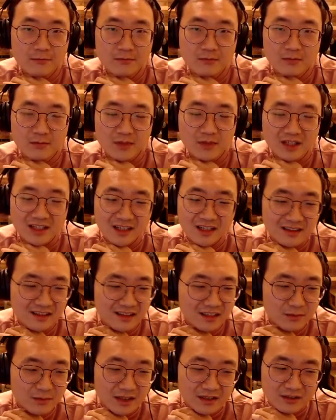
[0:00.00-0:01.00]
And then I think
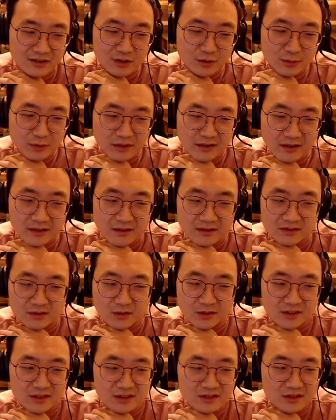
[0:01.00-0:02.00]
about new players who are
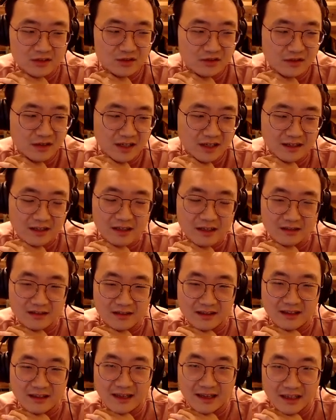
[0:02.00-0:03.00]
just trying out the
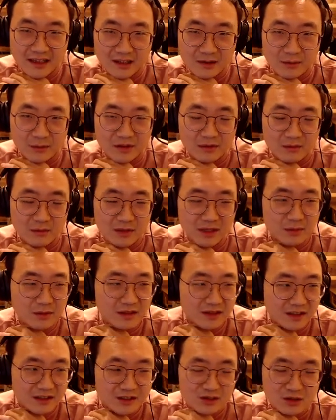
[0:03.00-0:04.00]
game and maybe
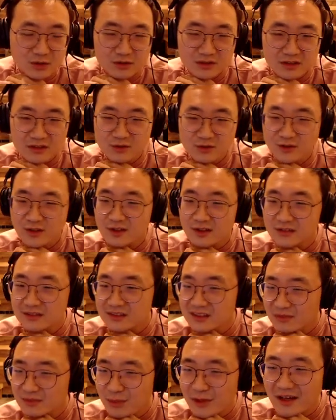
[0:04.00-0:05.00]
they chose the wrong
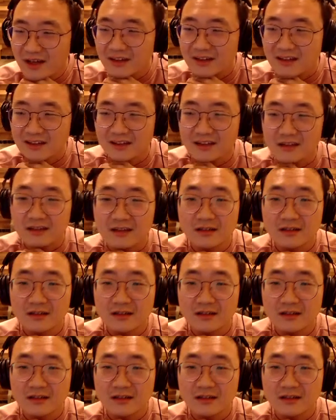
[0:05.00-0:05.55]
spec and